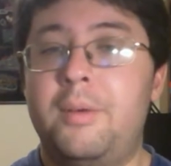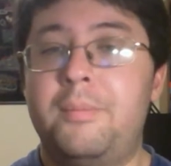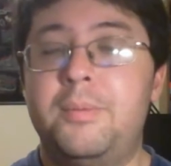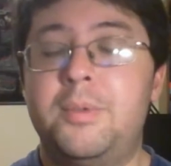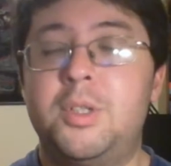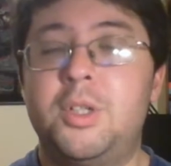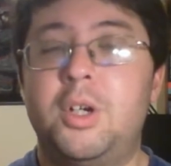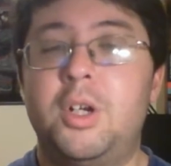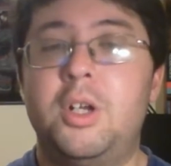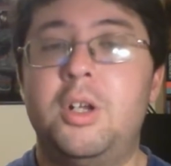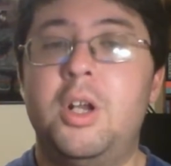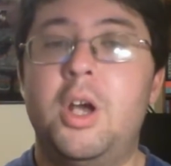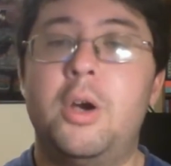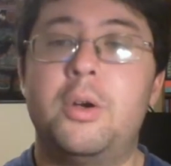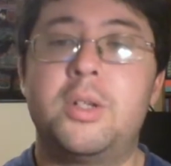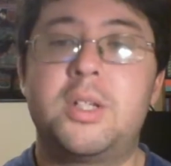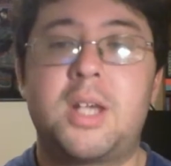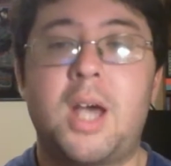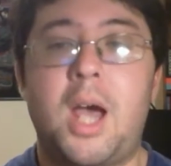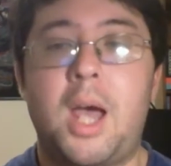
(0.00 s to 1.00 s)
I'm sure you
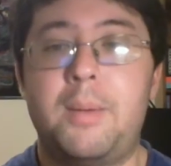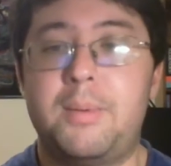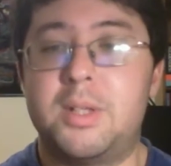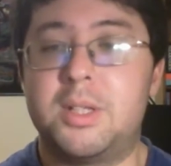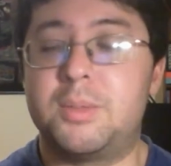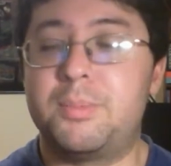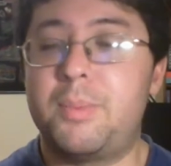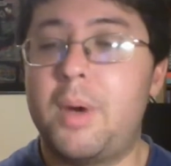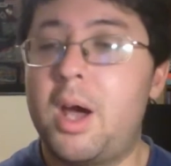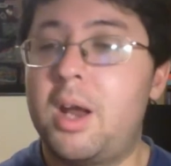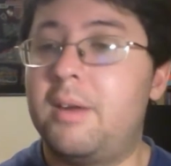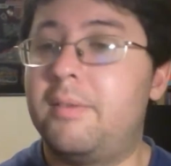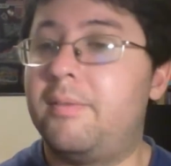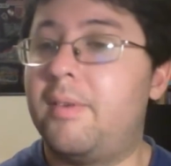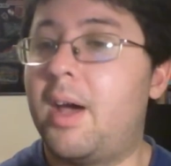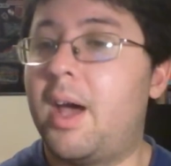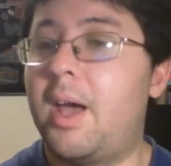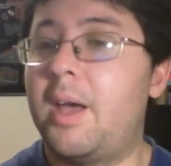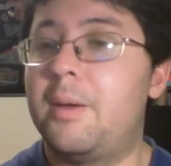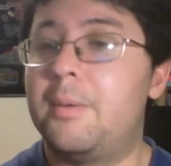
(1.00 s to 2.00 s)
know Skype and
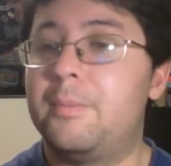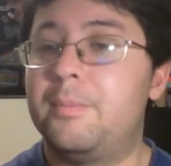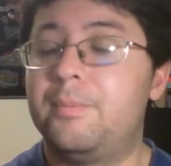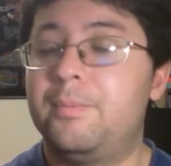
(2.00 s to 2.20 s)
Spotify.